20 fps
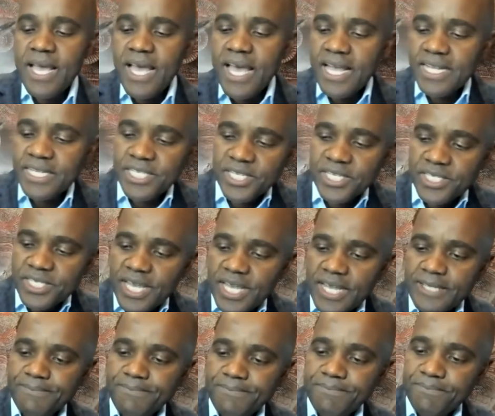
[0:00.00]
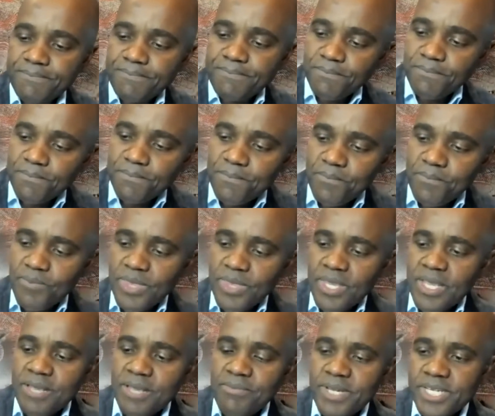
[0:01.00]
And she said,
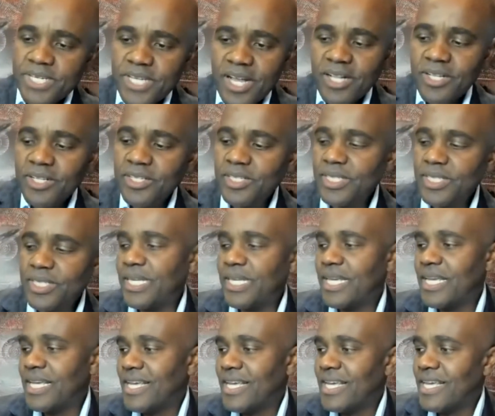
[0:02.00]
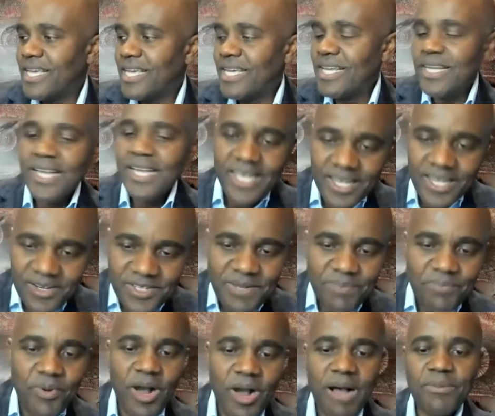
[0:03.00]
Michelle, here's
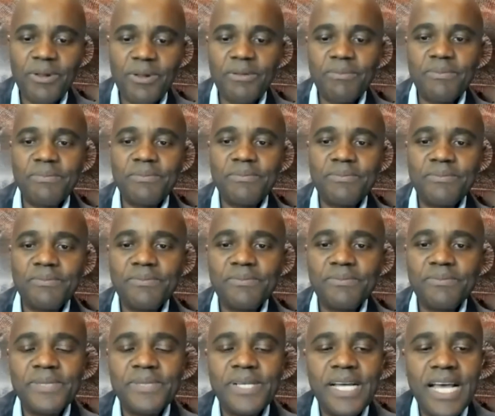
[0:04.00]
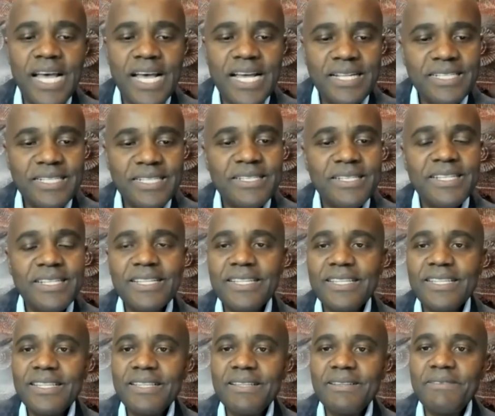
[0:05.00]
the problem. And
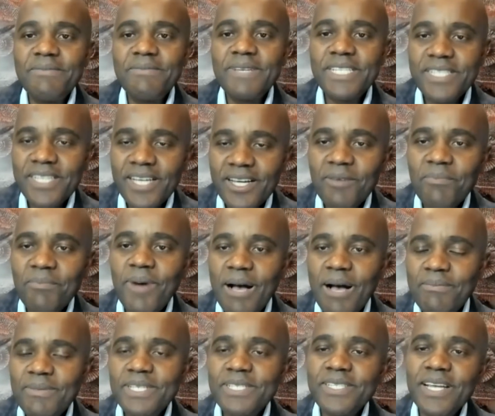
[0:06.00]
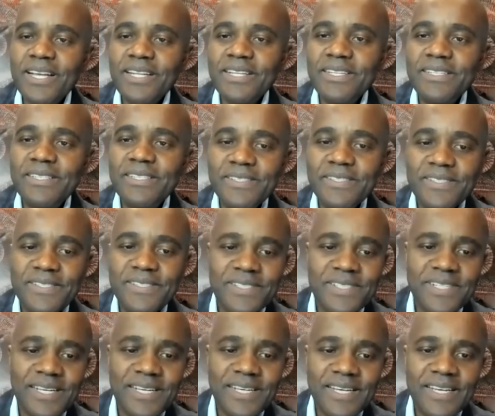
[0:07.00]
Michelle Obama said,
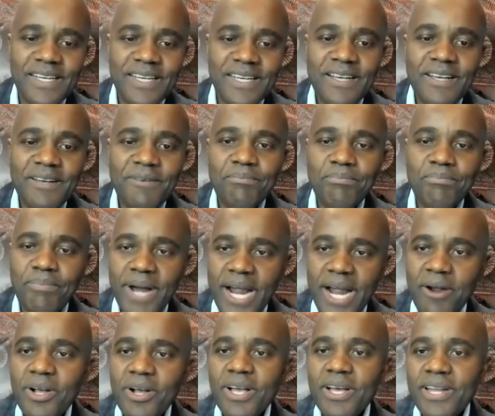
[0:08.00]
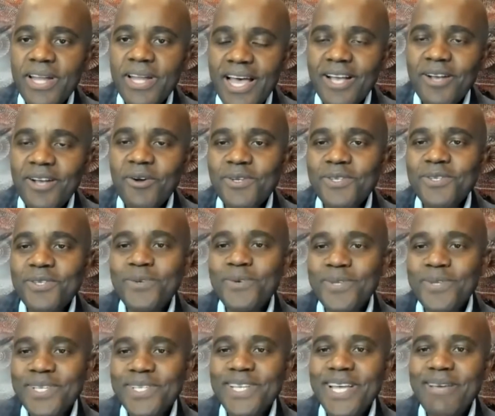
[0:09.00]
Barack and I goes through
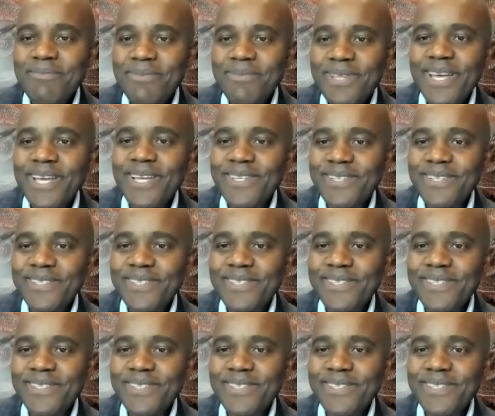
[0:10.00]
the same thing.